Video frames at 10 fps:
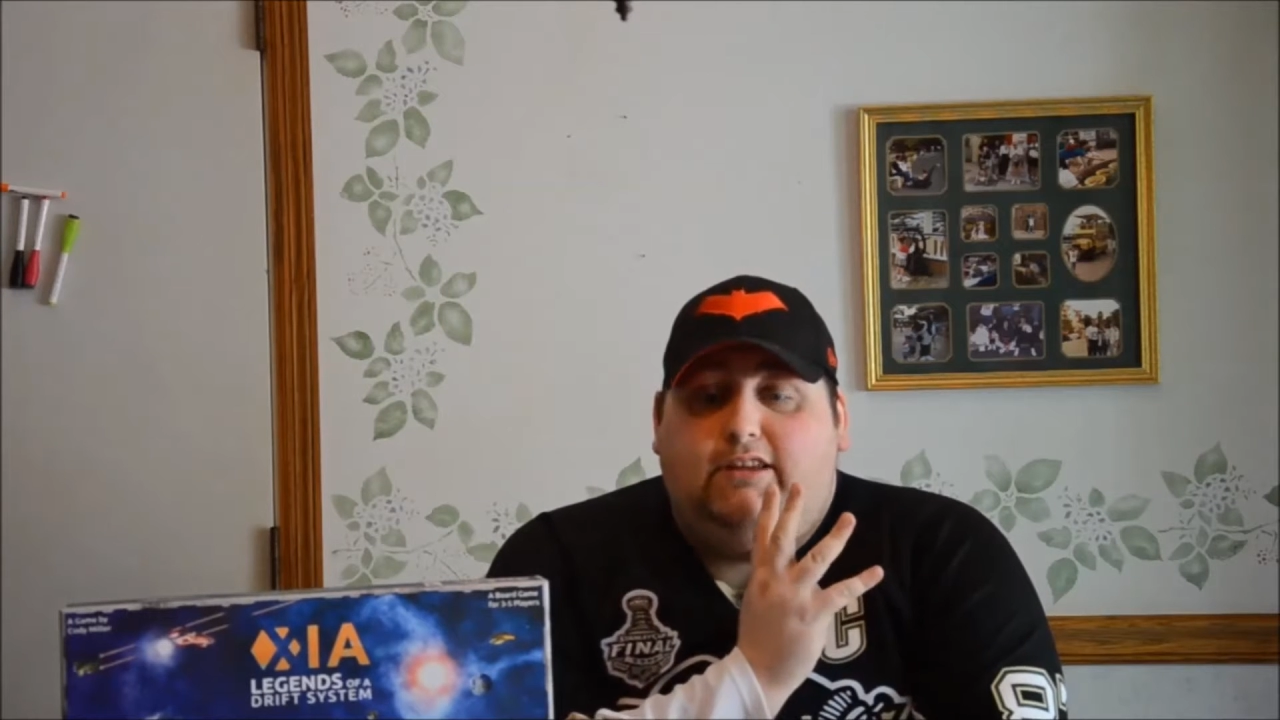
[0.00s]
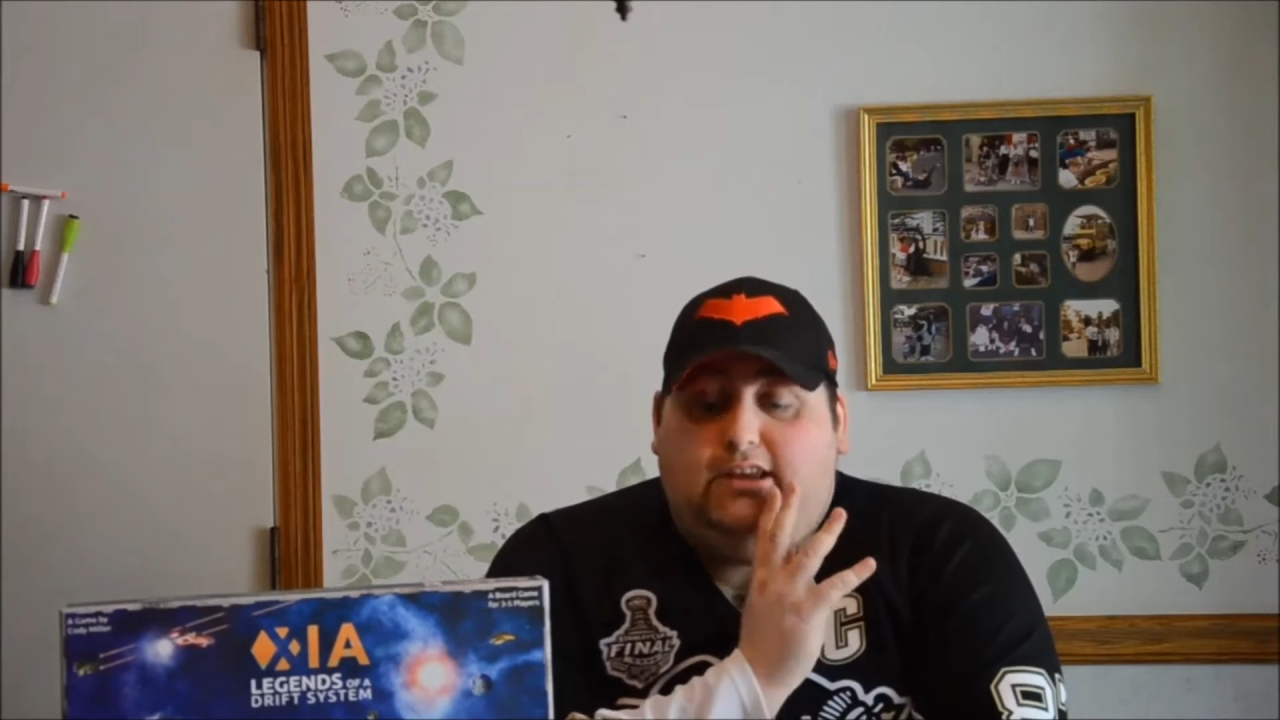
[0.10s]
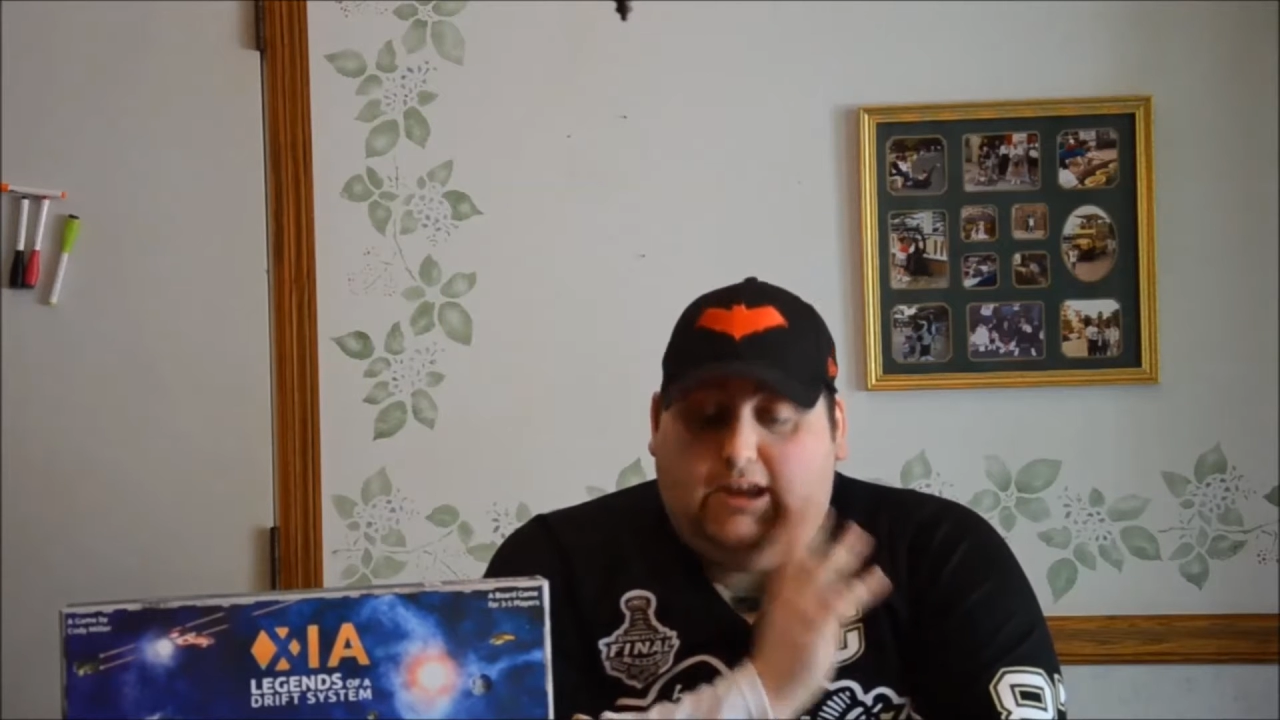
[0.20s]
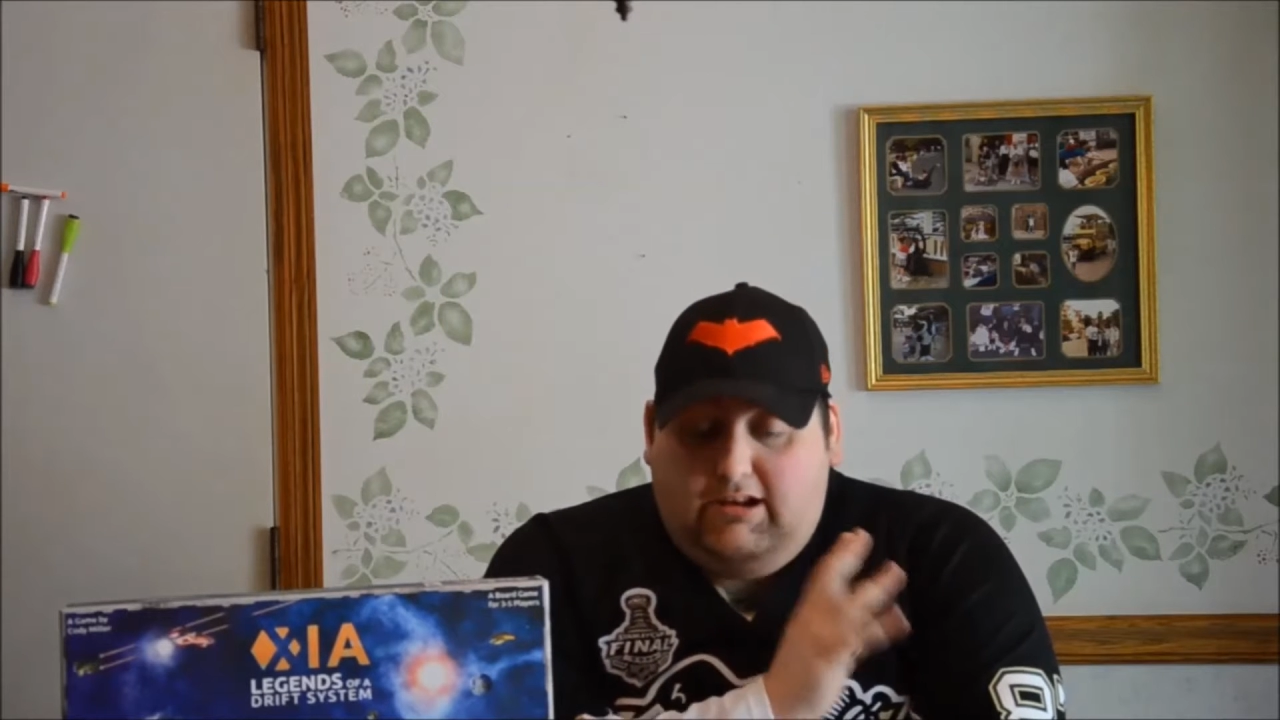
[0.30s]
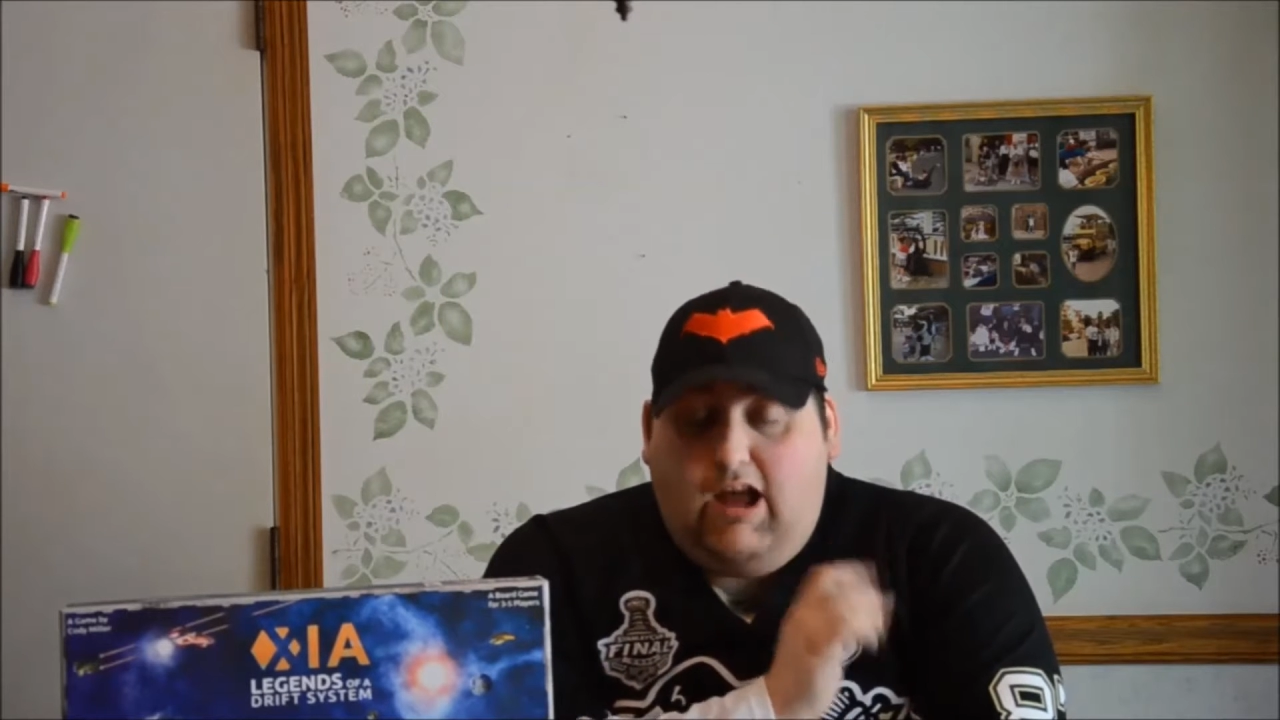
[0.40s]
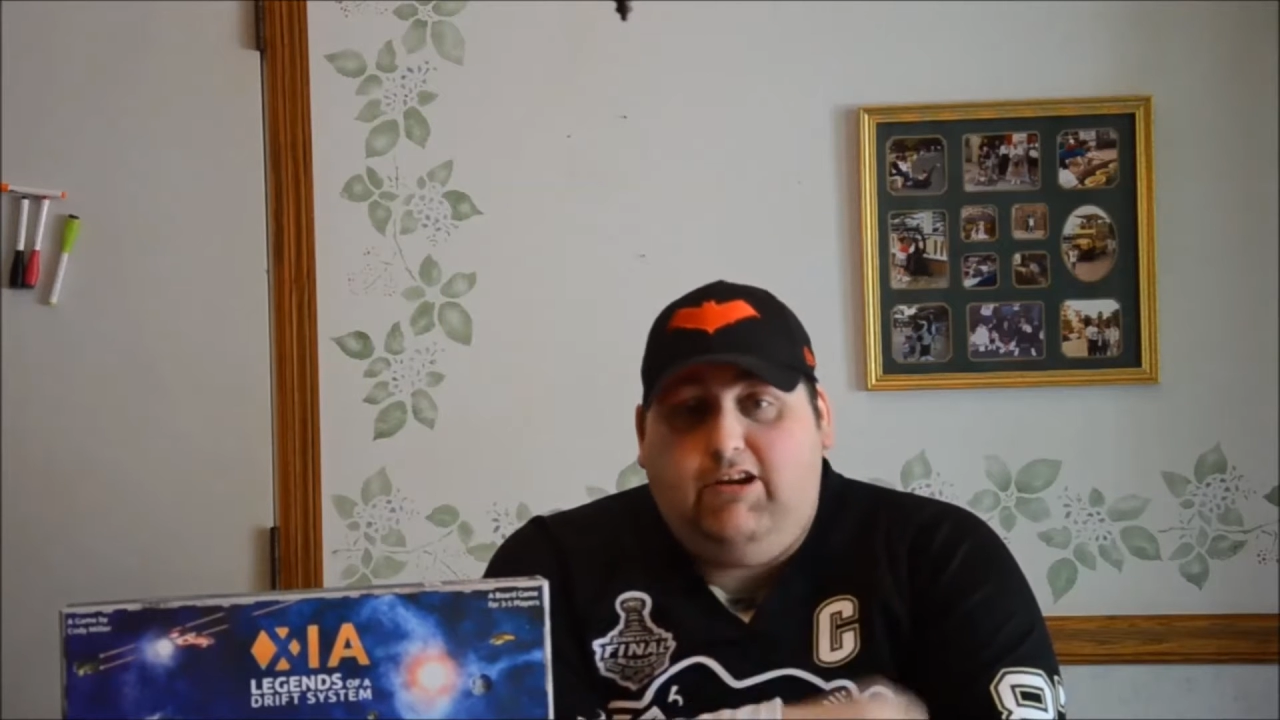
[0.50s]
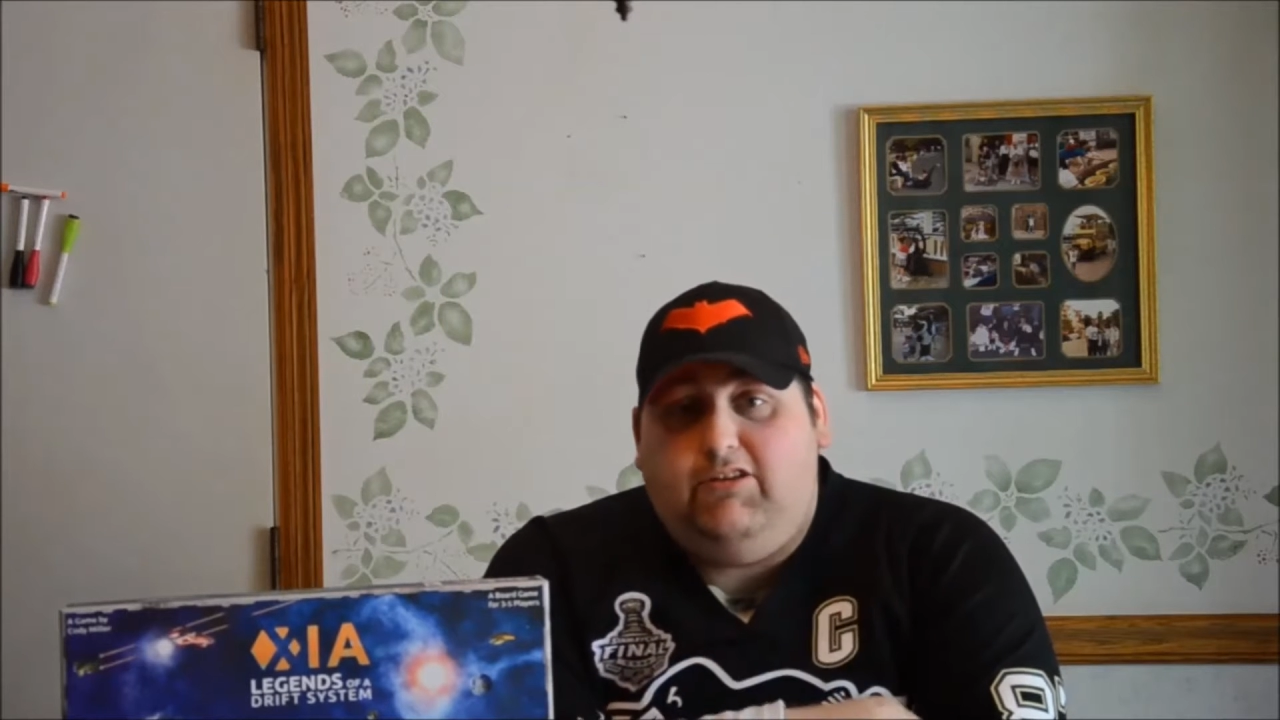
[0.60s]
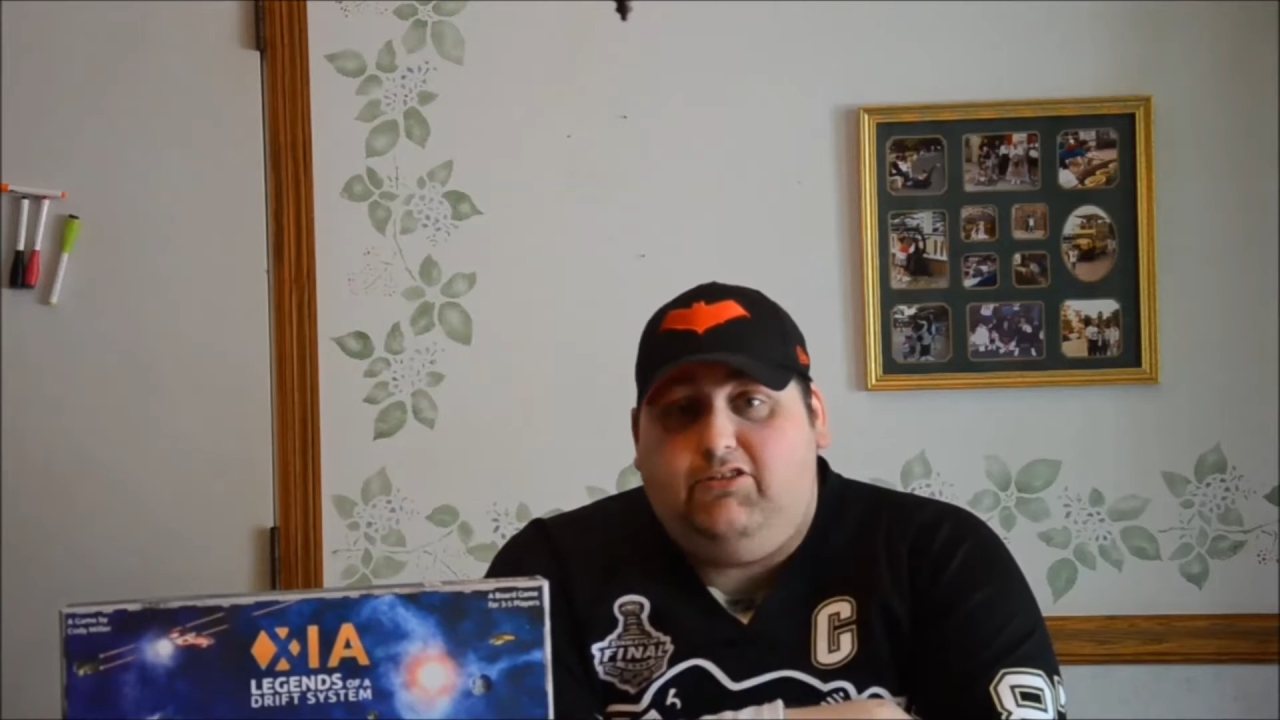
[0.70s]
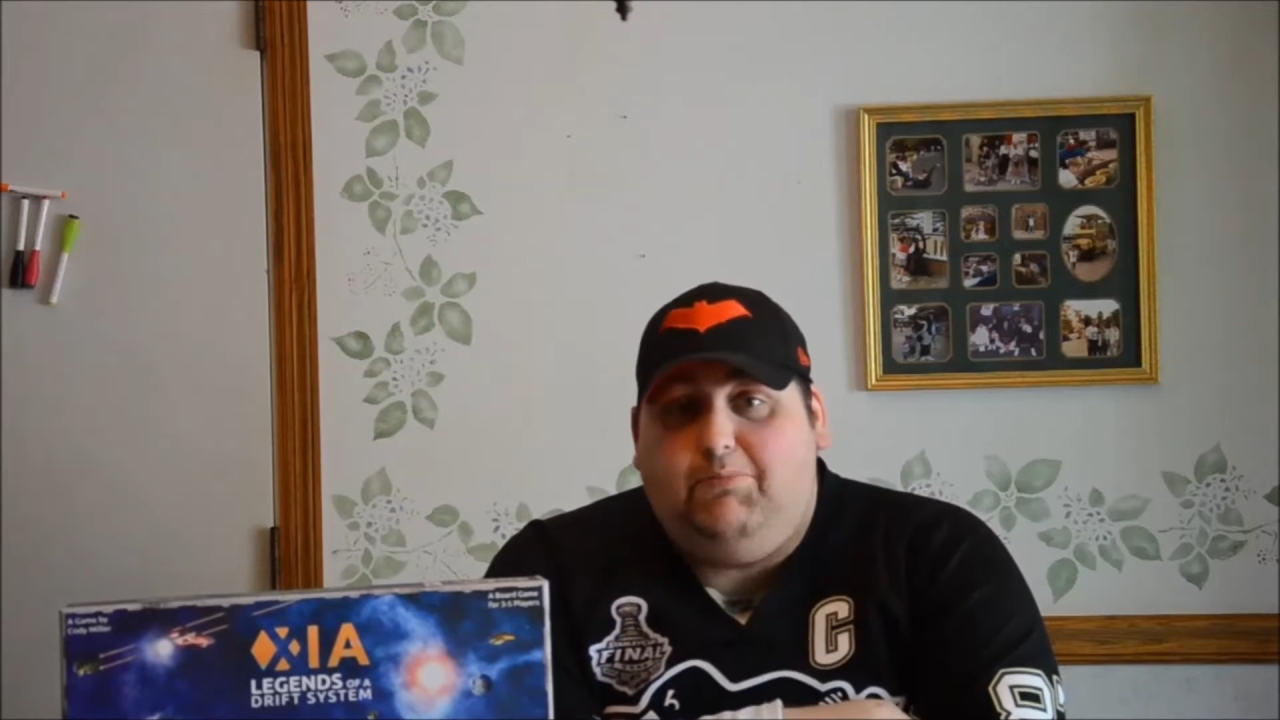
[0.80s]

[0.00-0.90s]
Here now, here's